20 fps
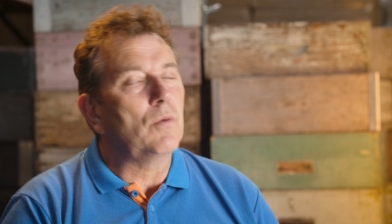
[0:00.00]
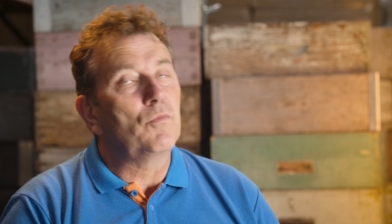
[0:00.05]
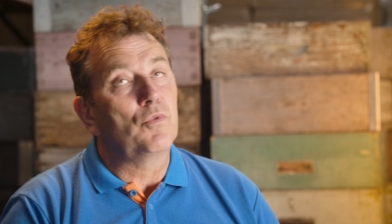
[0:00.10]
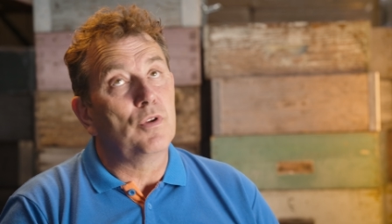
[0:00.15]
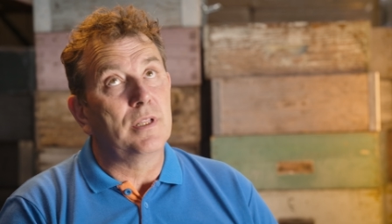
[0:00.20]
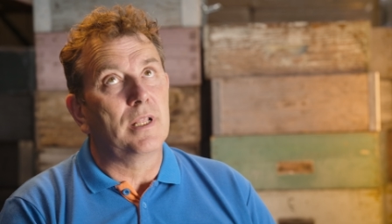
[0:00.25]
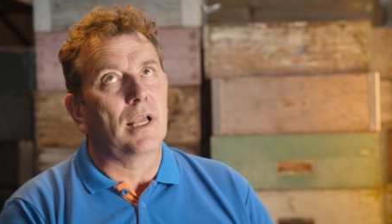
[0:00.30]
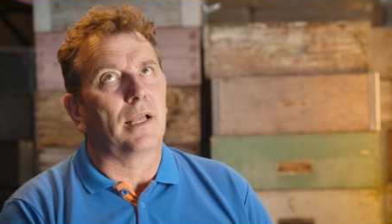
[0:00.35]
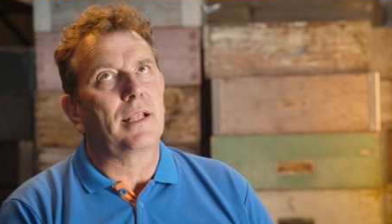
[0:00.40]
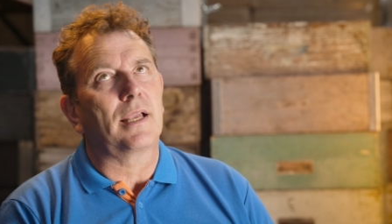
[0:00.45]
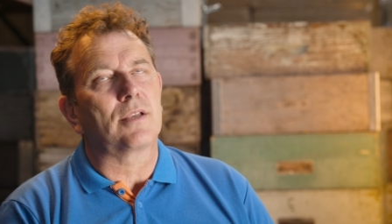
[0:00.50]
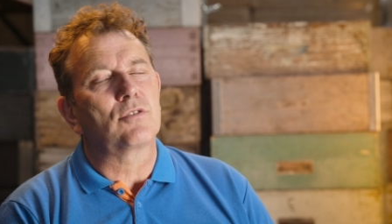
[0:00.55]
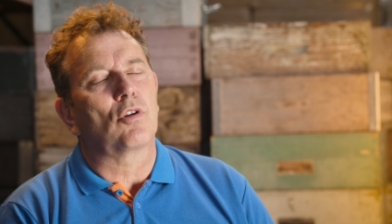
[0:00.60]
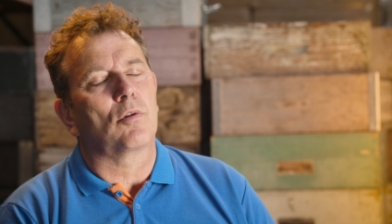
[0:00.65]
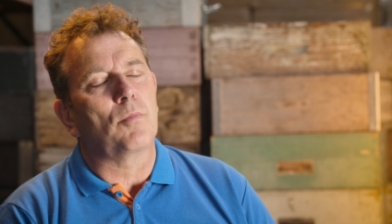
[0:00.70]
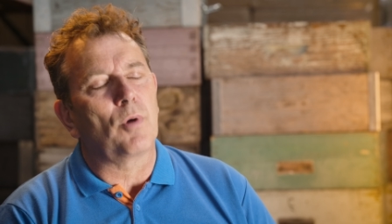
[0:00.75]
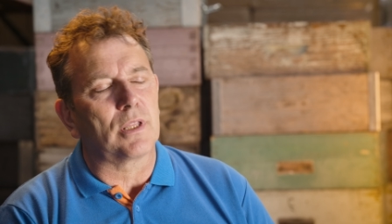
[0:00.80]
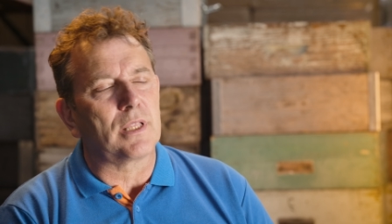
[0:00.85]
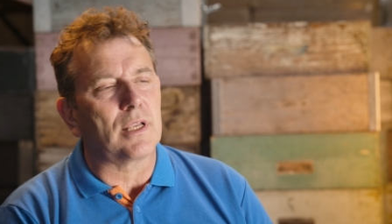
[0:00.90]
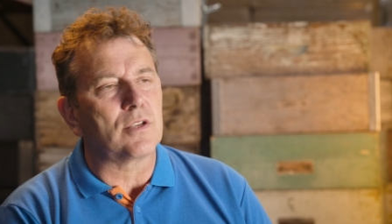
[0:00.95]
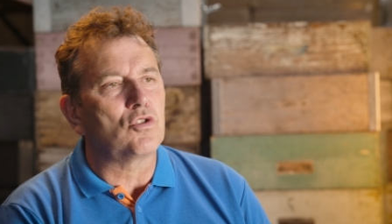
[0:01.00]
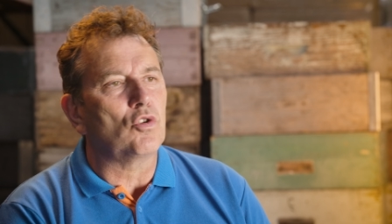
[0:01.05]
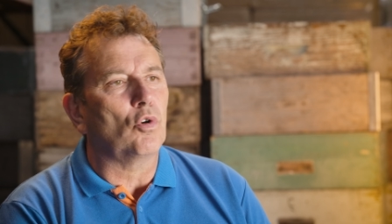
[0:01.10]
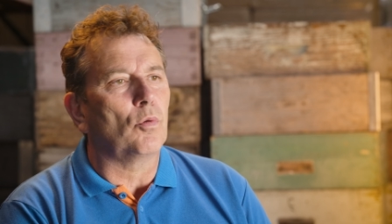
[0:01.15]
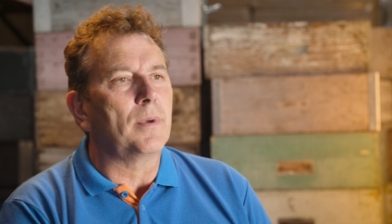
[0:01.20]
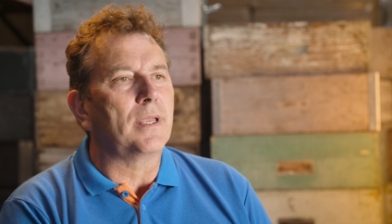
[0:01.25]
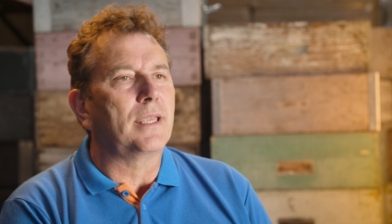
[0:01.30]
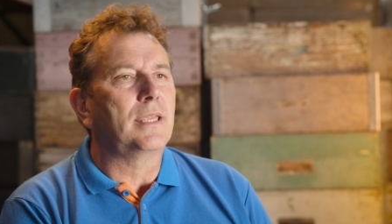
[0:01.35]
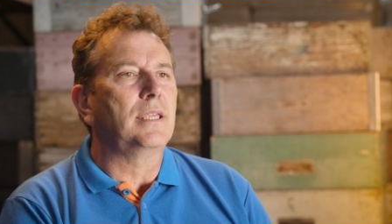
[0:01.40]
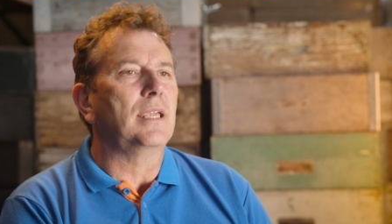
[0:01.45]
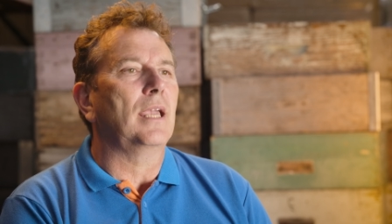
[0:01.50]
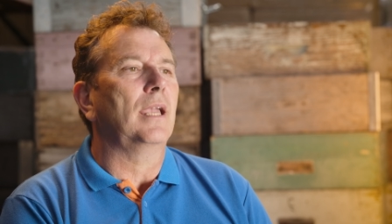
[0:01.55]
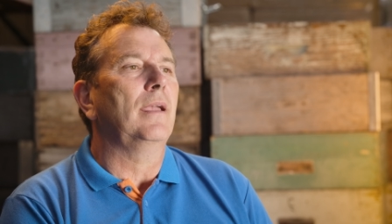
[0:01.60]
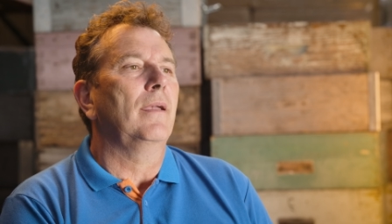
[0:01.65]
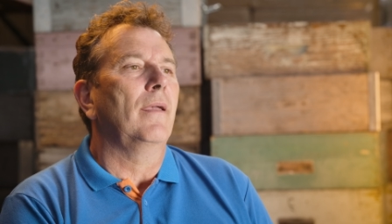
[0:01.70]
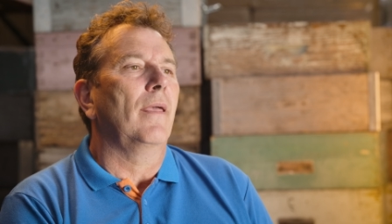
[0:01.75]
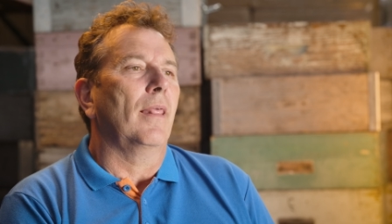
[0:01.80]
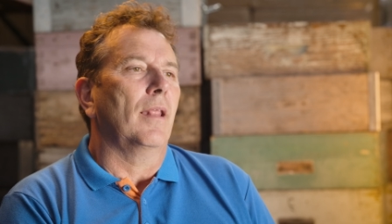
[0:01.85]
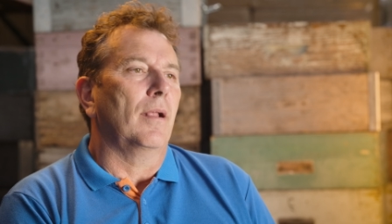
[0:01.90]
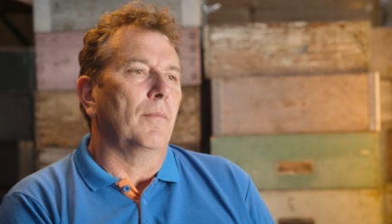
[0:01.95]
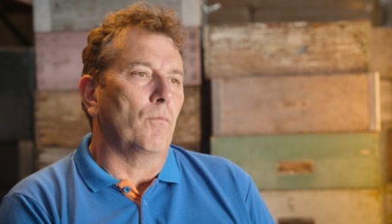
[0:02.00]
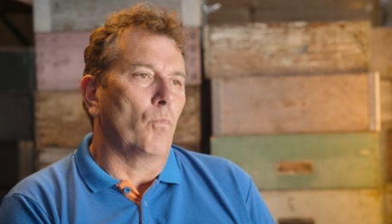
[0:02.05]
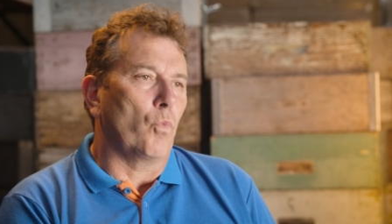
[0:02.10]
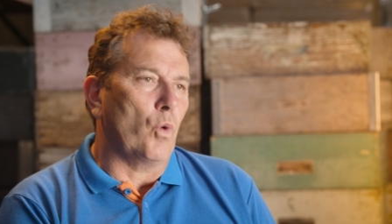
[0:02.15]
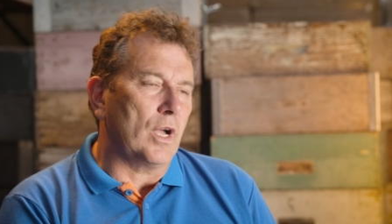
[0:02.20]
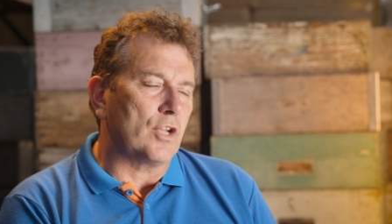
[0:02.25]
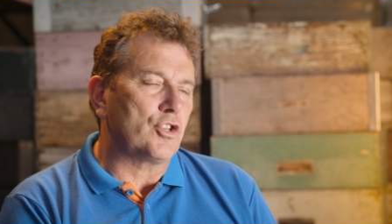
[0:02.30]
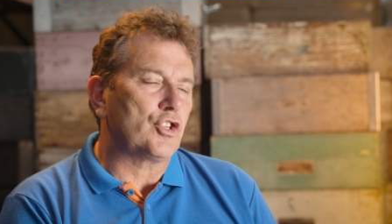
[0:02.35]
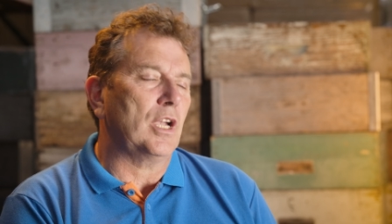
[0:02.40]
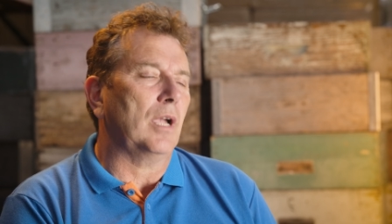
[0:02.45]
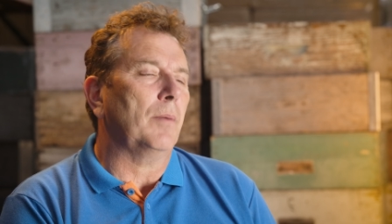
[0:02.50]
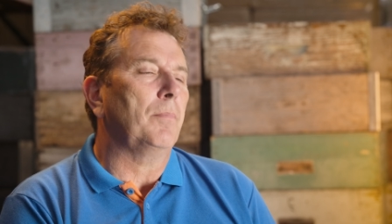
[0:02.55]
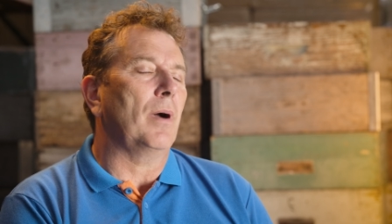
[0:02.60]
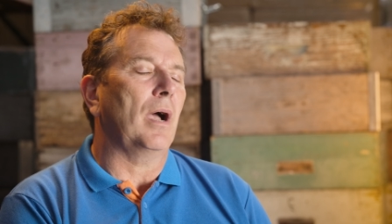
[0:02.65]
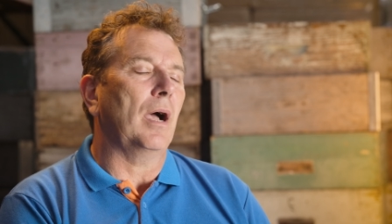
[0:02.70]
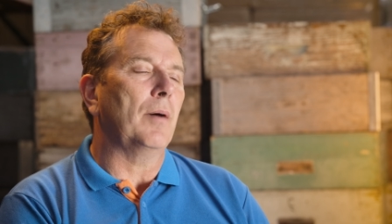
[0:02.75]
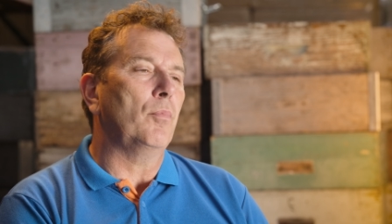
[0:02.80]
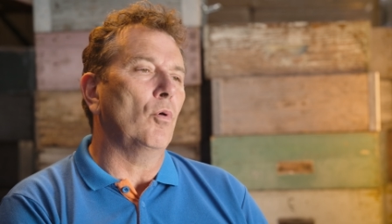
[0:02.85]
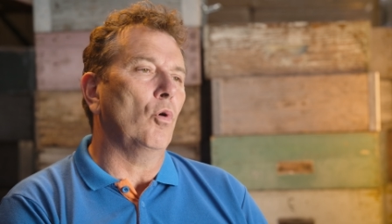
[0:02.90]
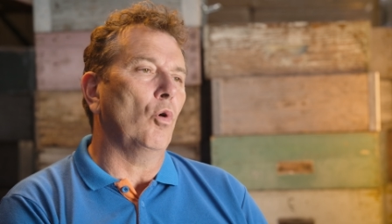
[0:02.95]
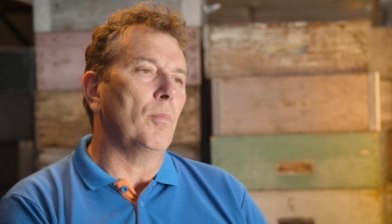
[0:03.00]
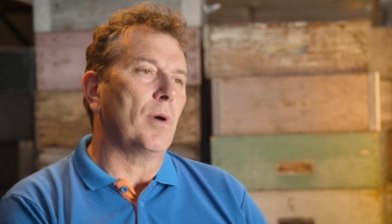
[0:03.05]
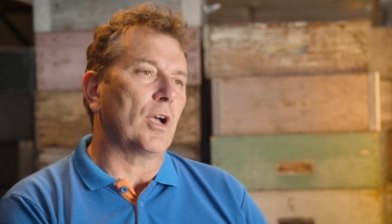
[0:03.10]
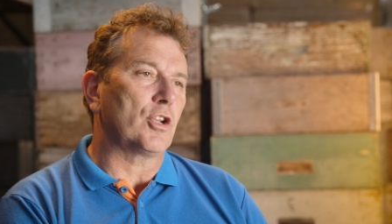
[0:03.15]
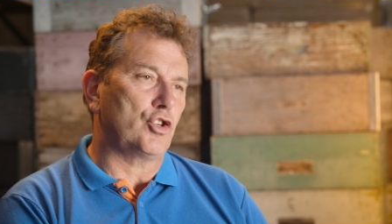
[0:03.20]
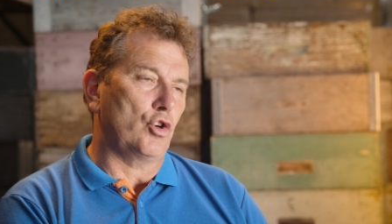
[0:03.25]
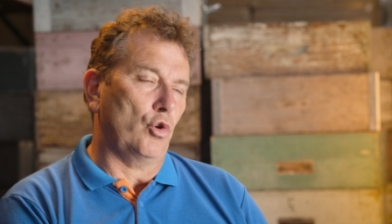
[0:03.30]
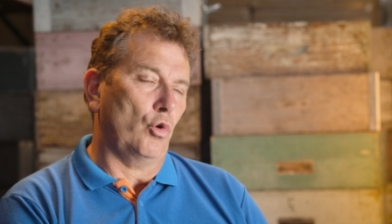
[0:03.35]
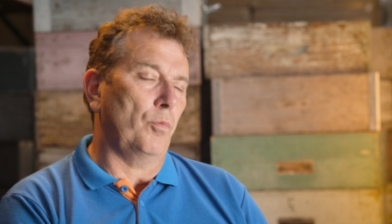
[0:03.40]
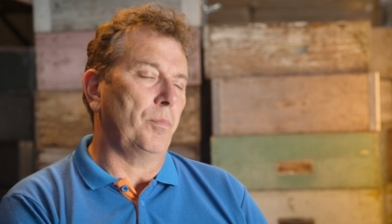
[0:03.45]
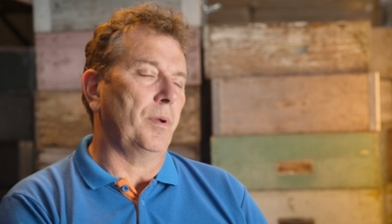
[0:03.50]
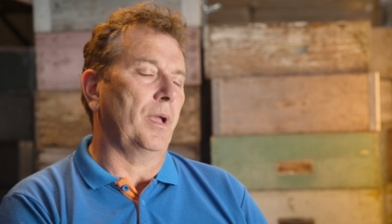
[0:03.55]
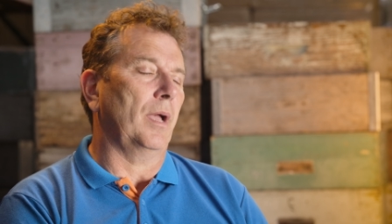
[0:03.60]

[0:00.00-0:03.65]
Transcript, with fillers: but which is cheaper in relation to the European market.